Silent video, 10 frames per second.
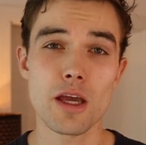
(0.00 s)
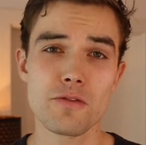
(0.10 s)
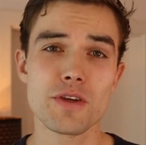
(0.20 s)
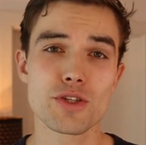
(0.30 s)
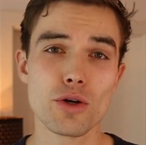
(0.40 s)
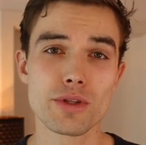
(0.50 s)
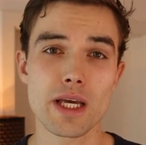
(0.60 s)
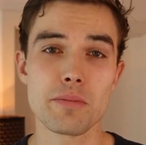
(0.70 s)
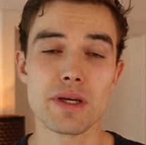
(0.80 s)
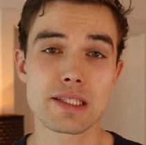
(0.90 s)
If he sold
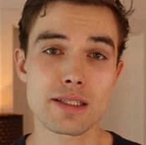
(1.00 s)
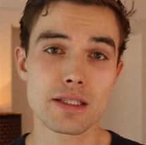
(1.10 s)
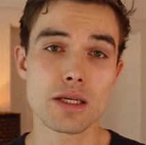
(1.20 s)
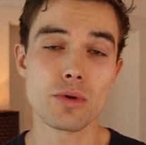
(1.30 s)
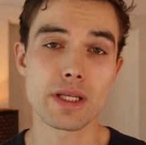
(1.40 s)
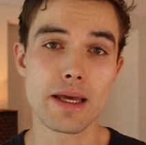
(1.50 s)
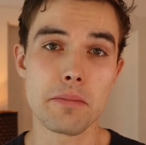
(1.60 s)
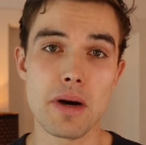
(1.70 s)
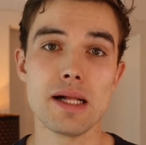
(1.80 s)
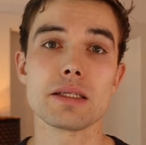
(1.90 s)
that business, he would get a
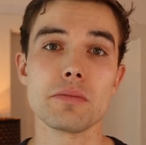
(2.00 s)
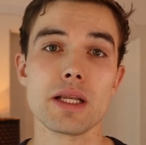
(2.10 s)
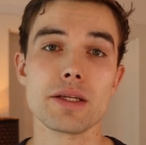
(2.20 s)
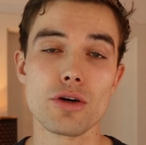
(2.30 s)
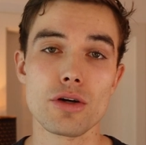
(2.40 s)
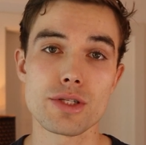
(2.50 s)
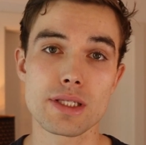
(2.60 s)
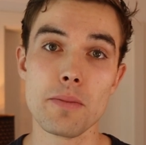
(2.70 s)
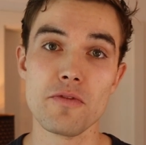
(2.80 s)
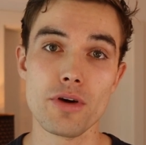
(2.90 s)
multi-million-dollar
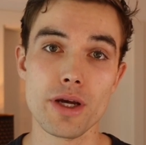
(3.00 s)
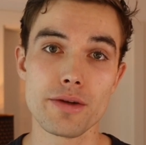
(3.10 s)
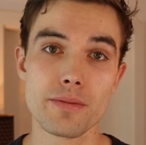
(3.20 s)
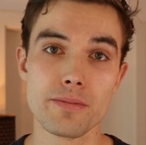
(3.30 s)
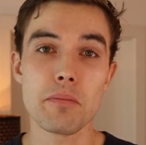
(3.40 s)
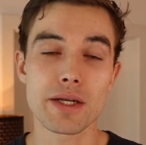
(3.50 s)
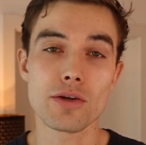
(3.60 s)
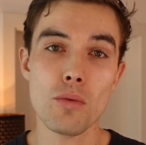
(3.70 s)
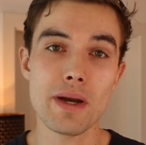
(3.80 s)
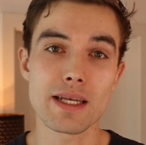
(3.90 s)
sum for it. But
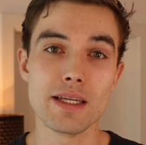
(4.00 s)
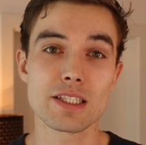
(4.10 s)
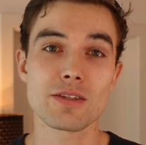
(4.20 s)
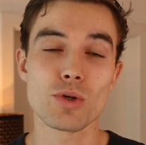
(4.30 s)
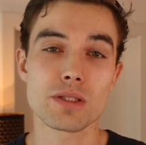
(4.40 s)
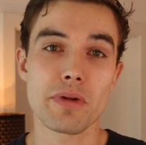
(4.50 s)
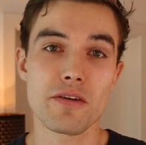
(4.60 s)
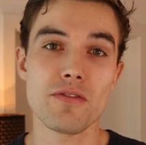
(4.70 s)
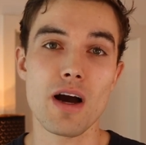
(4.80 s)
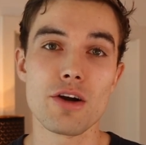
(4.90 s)
Nomad List wasn't by
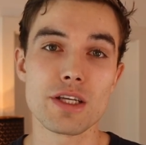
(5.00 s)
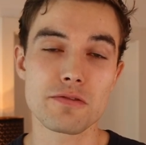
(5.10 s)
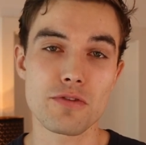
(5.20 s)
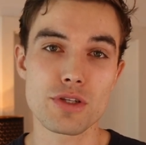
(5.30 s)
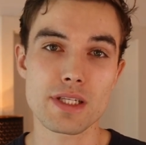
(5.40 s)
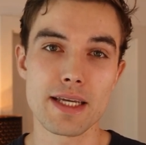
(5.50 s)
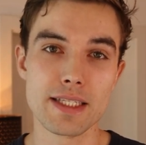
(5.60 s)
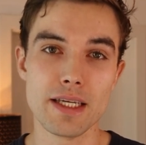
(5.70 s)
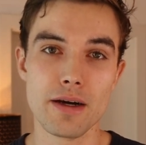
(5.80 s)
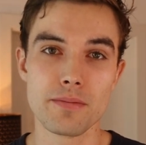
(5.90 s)
far his first
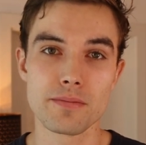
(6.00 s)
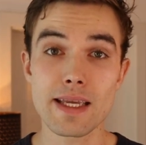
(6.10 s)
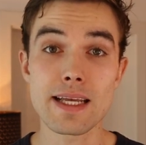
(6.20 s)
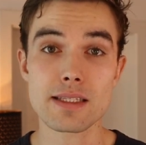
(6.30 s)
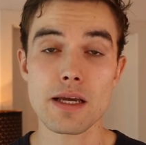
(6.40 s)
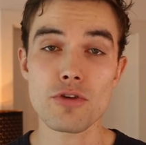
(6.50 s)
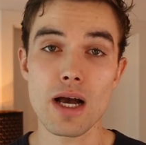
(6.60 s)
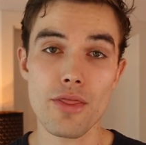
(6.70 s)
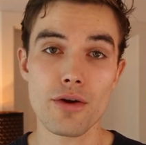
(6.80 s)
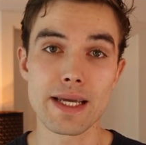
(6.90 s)
idea. He had
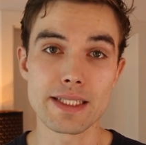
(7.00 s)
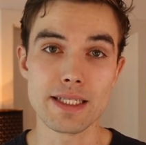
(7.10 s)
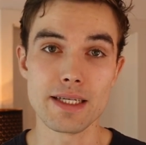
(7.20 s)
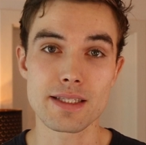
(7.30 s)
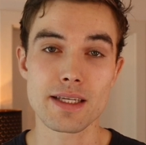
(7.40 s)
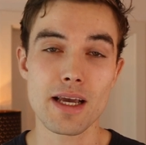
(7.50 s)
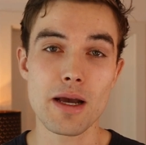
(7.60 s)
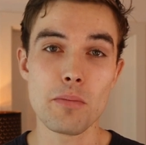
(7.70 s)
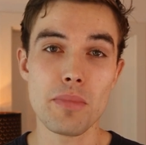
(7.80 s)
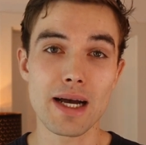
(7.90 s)
several other ideas,
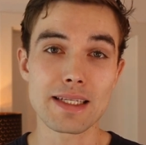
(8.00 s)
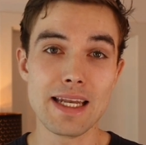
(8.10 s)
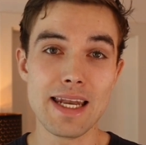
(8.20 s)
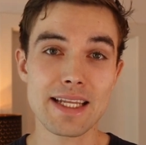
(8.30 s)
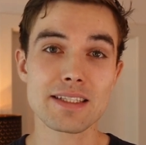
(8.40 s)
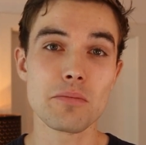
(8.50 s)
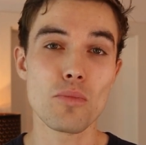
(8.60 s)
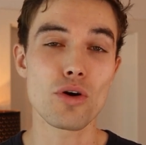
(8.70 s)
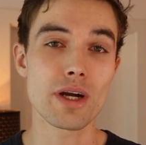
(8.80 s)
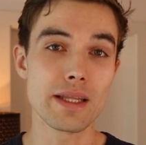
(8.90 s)
but later
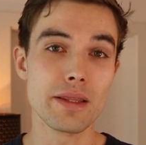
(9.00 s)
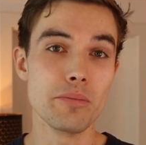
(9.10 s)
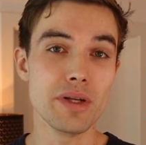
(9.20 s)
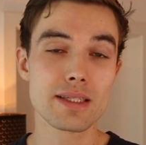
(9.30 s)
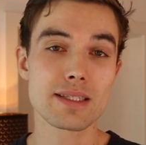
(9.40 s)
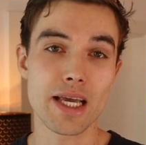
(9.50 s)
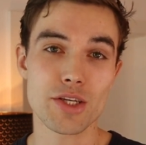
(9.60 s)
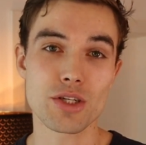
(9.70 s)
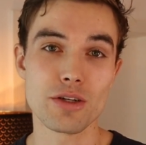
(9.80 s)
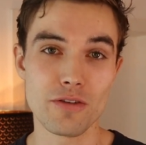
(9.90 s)
more in the build
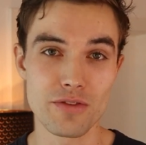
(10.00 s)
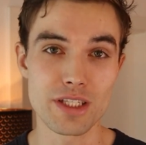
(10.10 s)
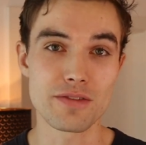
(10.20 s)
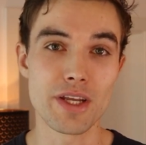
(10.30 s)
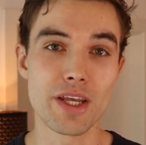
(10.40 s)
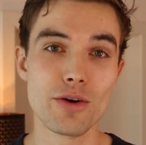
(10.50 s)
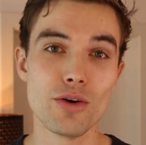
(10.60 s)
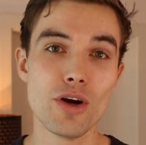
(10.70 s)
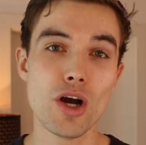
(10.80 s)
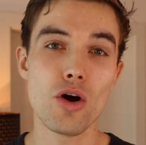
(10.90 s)
section of this
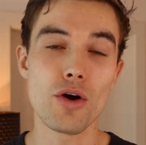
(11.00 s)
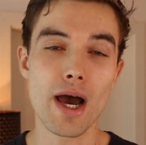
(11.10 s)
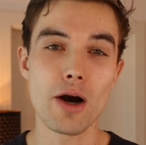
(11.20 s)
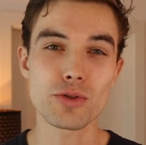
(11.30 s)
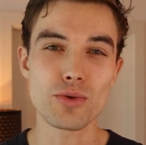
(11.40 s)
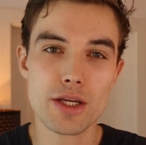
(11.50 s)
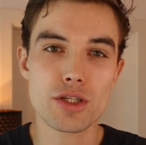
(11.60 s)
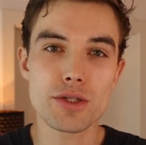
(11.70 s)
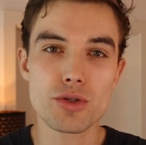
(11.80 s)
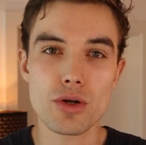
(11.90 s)
video on how to
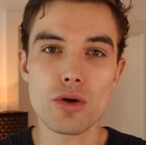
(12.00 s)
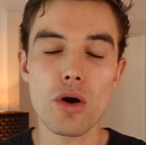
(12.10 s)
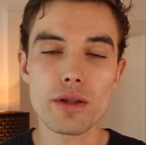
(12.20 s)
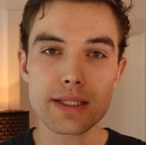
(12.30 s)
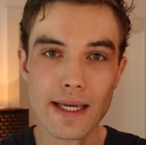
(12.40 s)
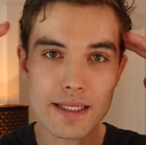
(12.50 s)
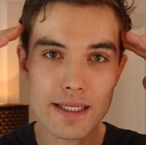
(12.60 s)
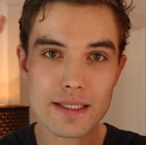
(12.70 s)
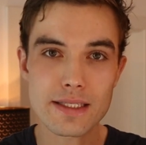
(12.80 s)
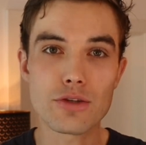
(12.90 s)
actually turn all these
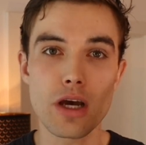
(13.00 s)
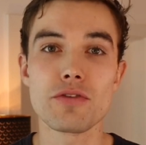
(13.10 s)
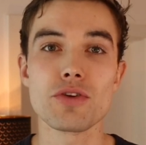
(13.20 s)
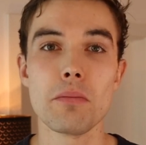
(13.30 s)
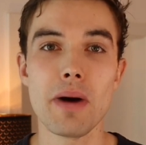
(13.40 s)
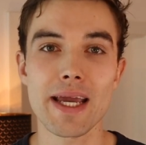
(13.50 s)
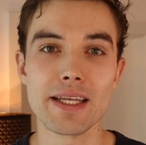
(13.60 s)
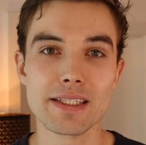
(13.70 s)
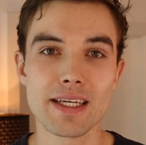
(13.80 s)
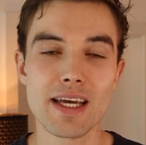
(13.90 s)
ideas that you have in your
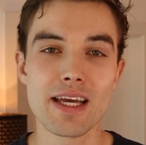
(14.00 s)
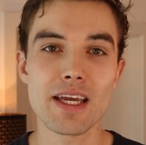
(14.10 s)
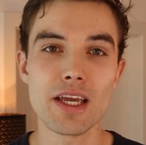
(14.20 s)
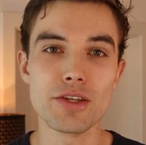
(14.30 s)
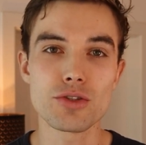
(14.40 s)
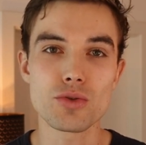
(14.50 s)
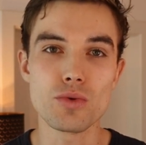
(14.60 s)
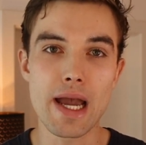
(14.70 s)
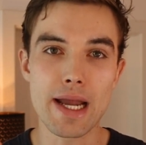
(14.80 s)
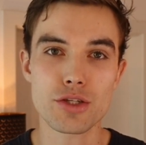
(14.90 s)
mind
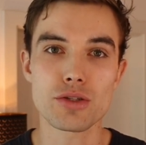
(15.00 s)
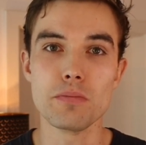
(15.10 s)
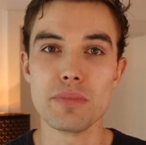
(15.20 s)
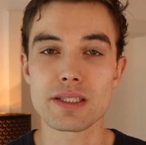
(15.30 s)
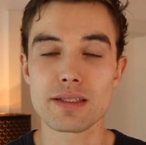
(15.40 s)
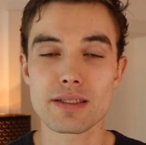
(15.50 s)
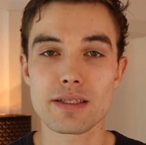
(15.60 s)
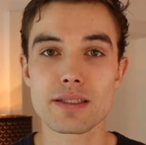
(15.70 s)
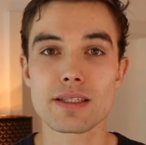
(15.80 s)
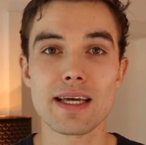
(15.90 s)
into actual
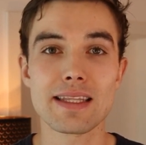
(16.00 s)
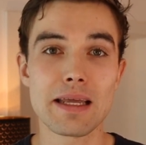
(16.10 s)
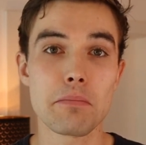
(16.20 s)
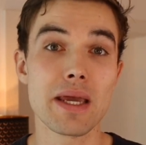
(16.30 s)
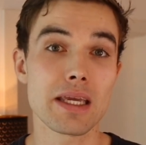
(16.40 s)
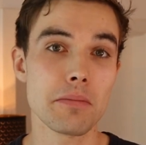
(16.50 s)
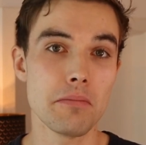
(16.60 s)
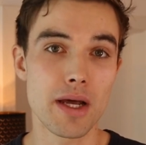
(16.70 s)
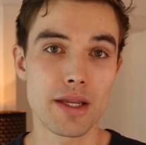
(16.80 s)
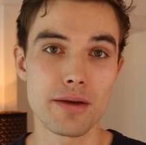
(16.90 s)
businesses that make
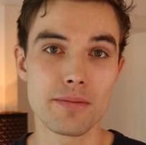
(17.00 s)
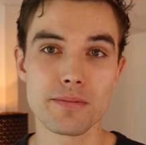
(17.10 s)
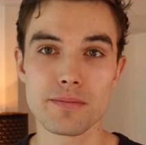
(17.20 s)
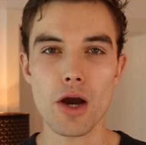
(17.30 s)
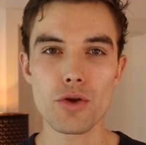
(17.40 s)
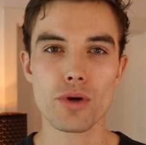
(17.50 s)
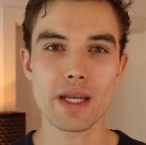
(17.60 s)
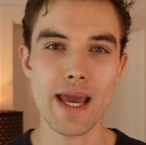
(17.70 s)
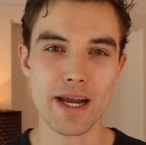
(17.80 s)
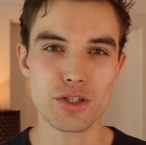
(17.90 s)
money. How you
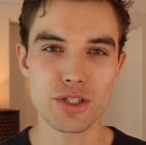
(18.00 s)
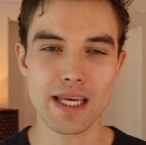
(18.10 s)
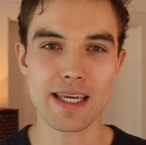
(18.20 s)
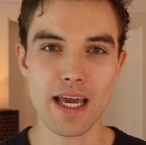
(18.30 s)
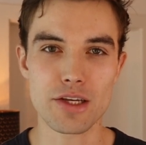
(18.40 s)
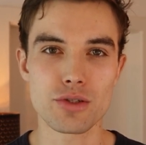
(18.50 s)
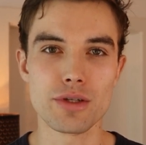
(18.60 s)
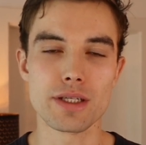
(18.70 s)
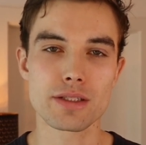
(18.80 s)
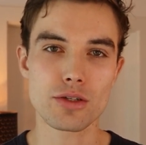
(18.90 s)
can actually take action on
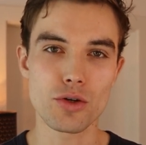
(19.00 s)
this.